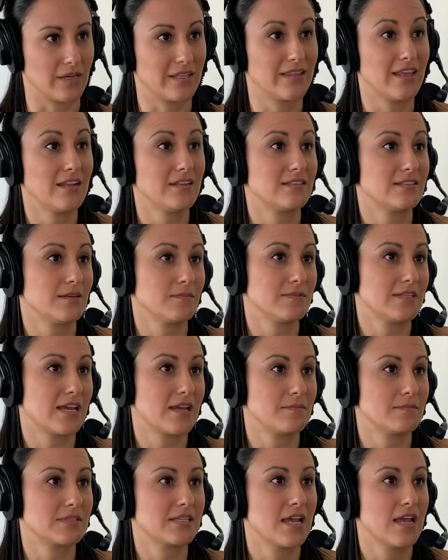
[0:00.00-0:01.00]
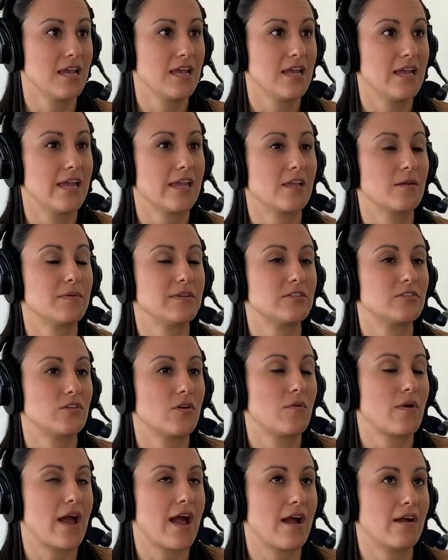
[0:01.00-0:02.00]
And then sometimes it can be
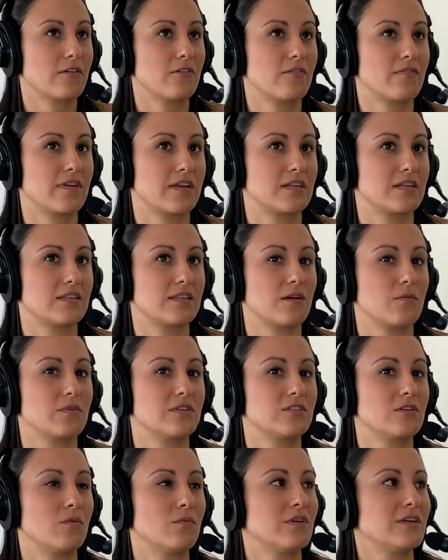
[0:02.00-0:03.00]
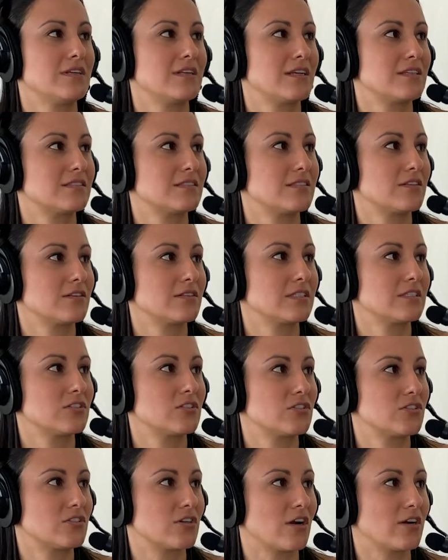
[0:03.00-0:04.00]
so aggravated that we don't want to necessarily
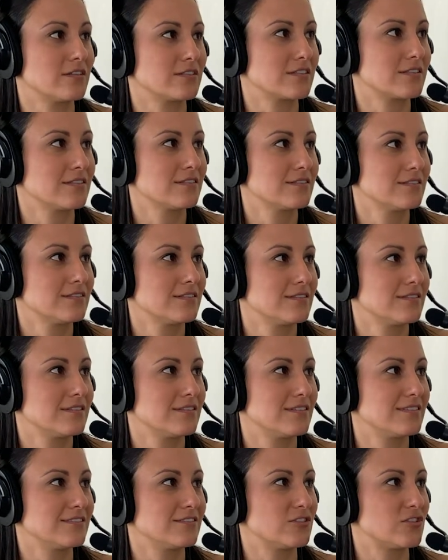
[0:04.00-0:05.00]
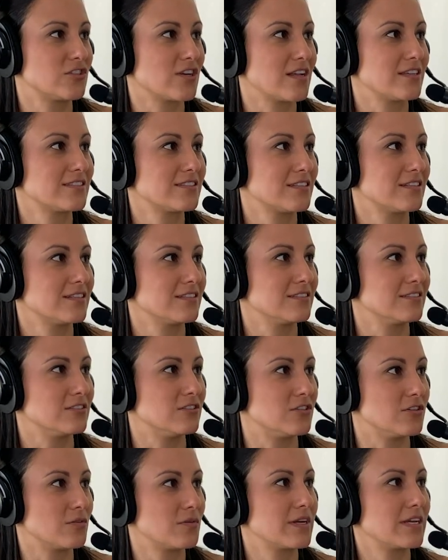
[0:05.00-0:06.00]
start just
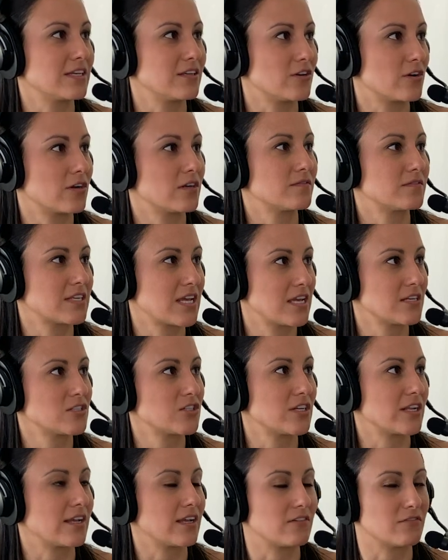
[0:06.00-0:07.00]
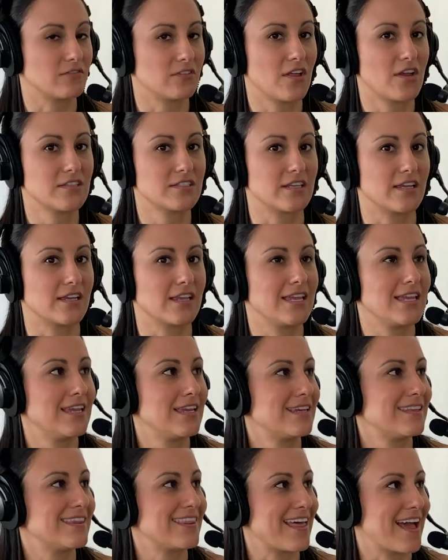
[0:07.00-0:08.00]
doing nerve tensioning and flossing
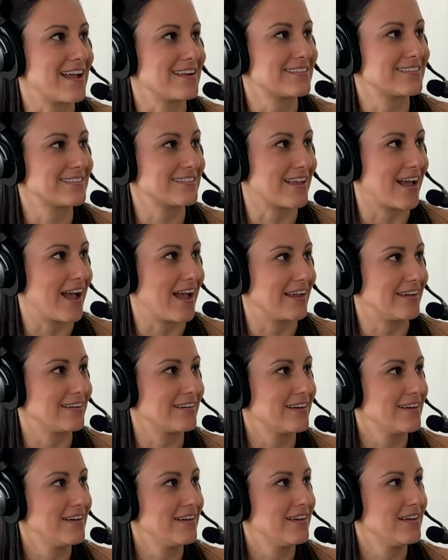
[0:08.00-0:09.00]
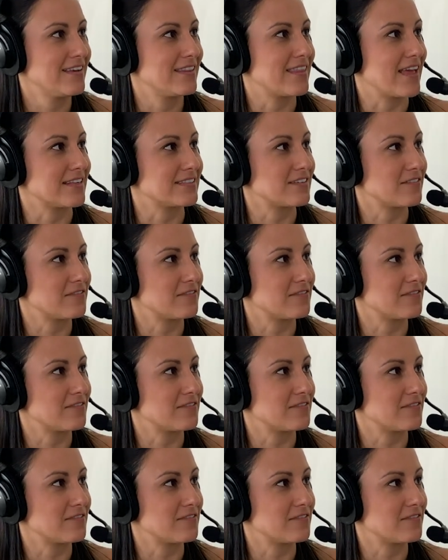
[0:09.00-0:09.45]
in that side that's